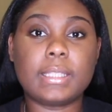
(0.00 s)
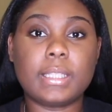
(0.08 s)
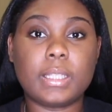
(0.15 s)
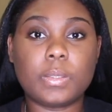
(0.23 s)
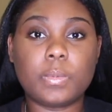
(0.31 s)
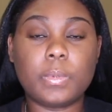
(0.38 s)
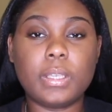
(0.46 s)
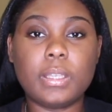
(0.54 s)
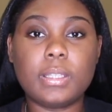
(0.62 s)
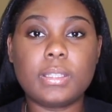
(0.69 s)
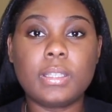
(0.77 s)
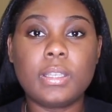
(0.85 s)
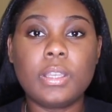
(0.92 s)
6
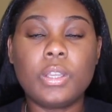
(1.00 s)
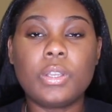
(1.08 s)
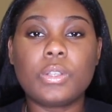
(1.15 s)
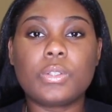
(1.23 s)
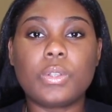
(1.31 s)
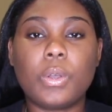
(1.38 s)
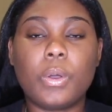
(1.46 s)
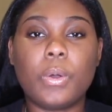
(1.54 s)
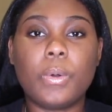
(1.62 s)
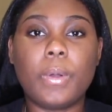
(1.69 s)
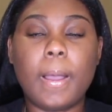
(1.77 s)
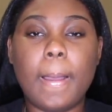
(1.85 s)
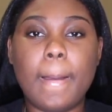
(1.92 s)
weeks. So